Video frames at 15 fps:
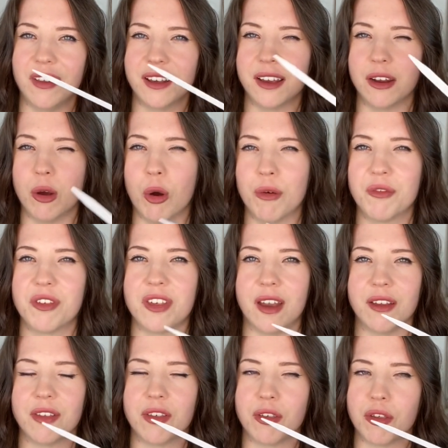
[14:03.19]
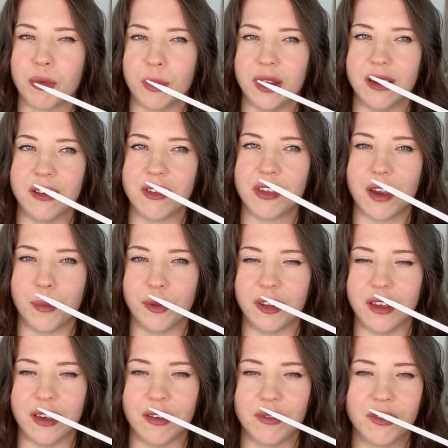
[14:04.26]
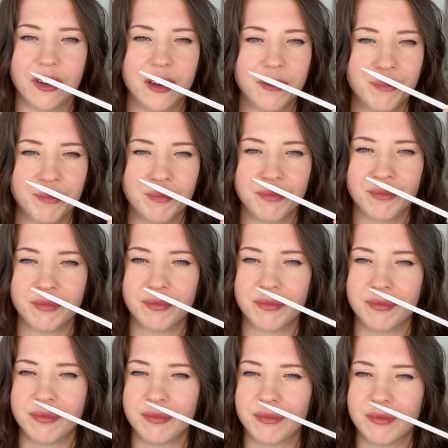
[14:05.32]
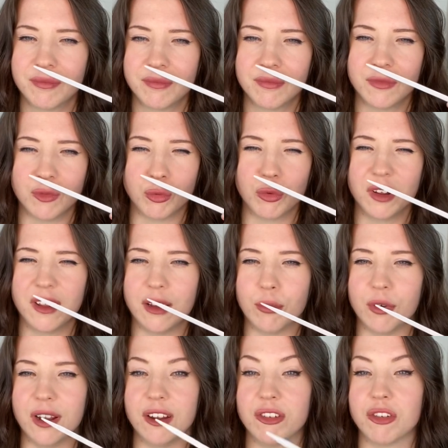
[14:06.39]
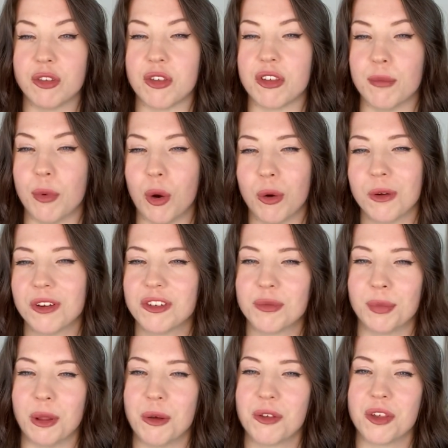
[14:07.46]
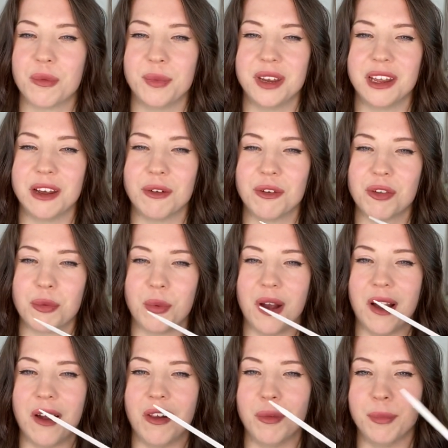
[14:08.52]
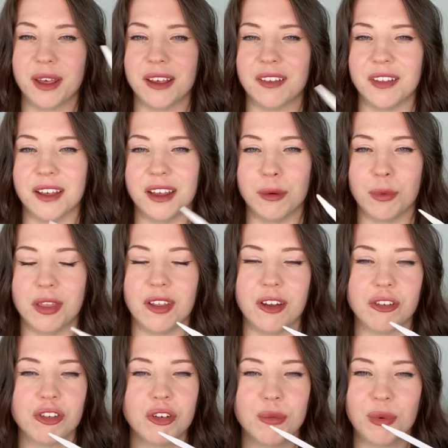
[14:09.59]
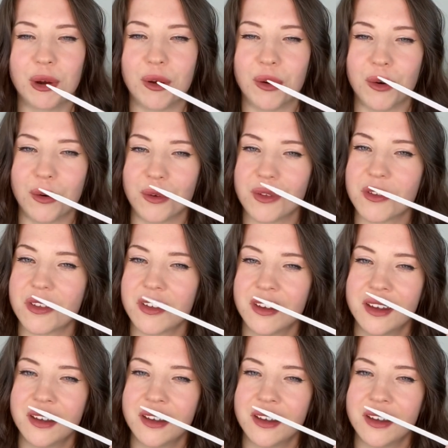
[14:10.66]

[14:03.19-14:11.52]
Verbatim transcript: It kind of offsets the sweetness, I believe. Really rich. There's some orange blossom in here as well, mingling in with that tuberose.